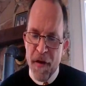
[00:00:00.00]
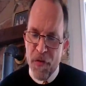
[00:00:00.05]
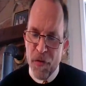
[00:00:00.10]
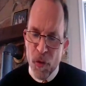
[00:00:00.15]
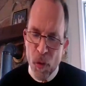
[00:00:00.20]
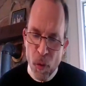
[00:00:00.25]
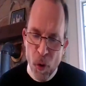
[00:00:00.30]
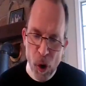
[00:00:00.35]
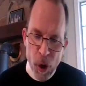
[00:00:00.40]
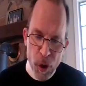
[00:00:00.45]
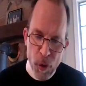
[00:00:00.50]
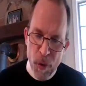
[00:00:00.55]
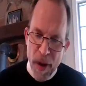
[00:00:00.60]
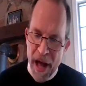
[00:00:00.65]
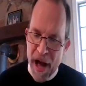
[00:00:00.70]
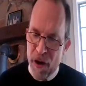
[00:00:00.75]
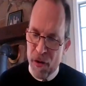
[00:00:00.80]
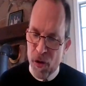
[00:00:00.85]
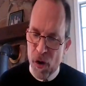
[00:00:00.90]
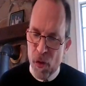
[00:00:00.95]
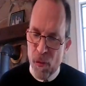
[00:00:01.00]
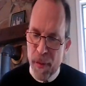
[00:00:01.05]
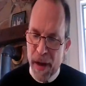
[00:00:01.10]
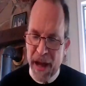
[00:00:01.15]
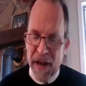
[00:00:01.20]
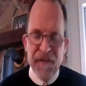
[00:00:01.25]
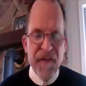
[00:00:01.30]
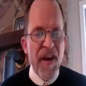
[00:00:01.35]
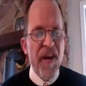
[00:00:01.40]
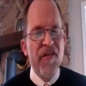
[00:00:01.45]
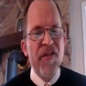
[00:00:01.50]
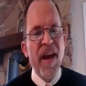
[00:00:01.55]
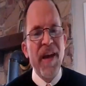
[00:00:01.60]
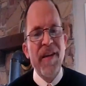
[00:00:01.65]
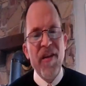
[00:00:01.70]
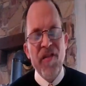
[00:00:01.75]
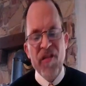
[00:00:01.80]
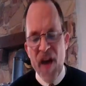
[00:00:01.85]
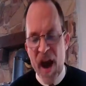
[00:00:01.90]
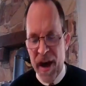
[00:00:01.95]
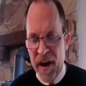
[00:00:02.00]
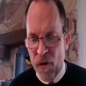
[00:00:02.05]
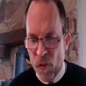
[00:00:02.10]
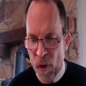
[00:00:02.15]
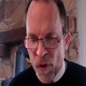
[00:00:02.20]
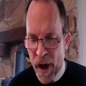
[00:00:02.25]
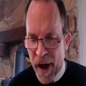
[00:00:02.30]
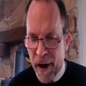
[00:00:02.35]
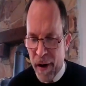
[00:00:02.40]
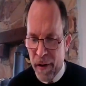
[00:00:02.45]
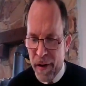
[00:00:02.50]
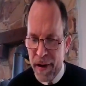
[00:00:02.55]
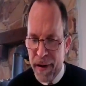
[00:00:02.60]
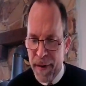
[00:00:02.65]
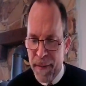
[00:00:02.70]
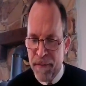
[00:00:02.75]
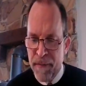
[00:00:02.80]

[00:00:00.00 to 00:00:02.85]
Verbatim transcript: The world around you manifests that design as well.